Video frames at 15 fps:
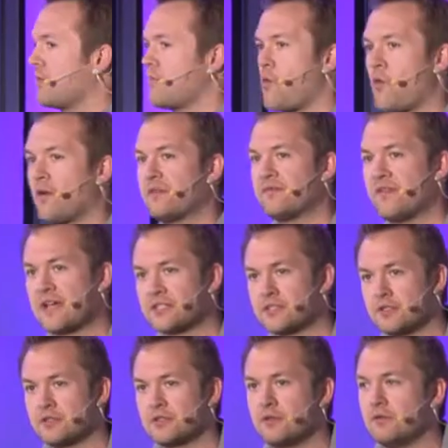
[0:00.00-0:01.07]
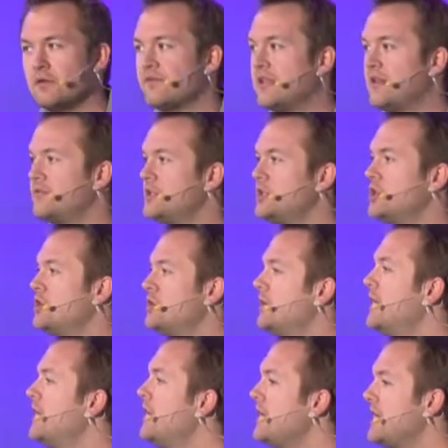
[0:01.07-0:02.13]
or more investors who have given you
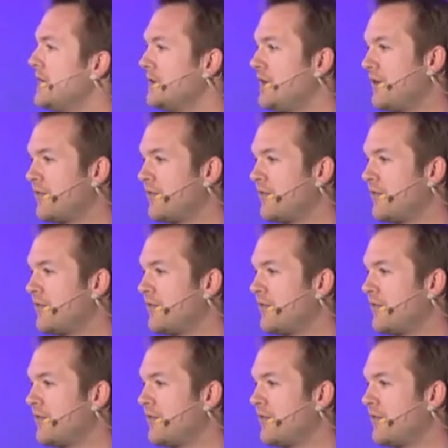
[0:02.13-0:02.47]
enough